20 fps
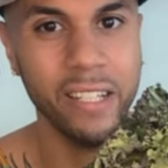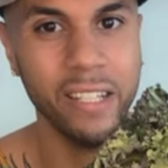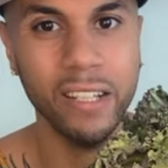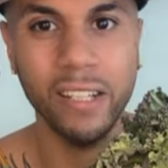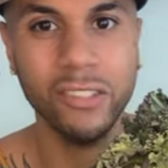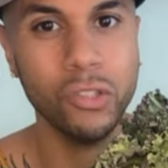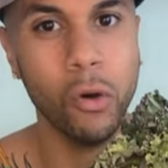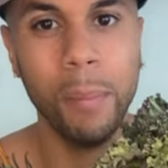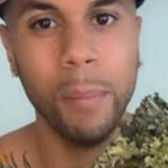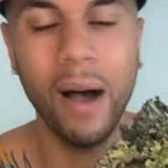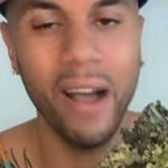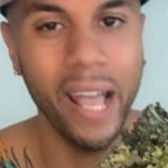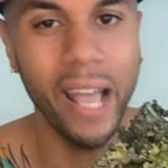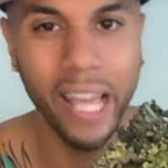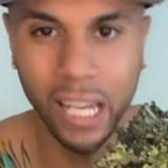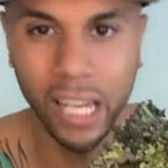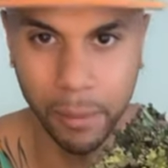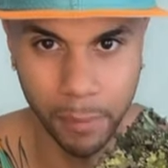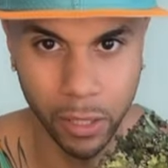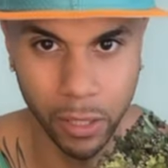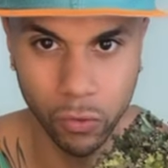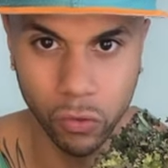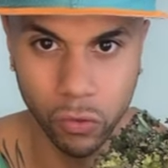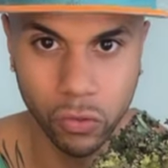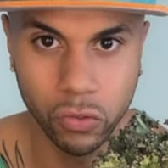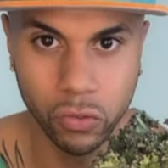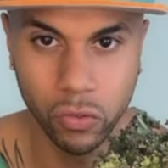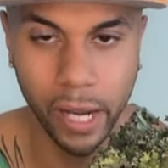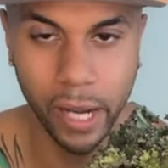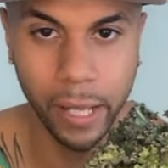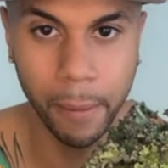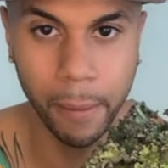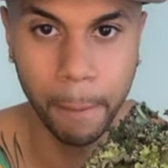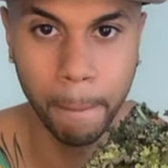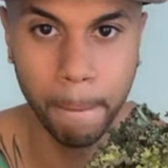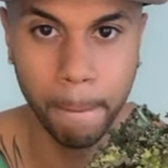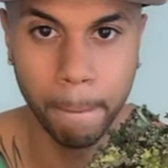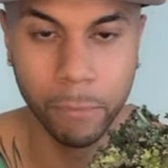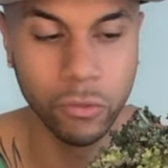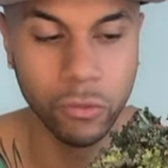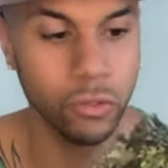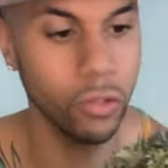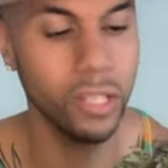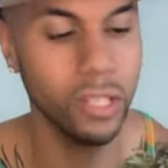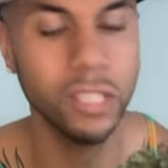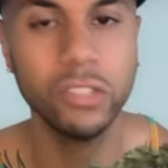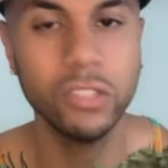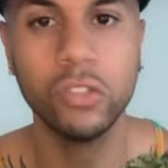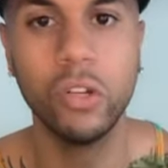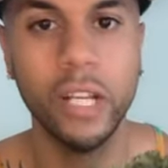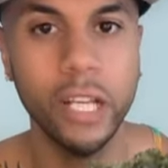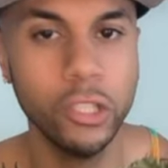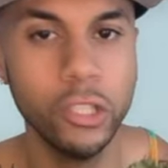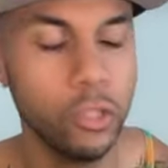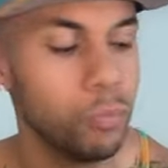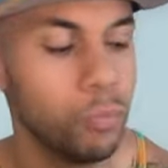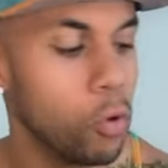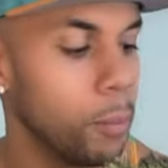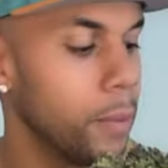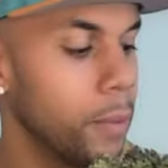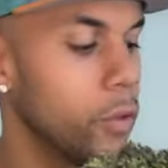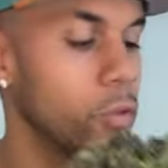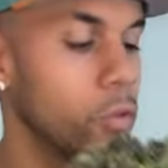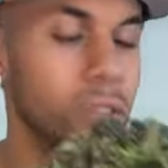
to about 80 minerals, right? So this is going to get you more minerals.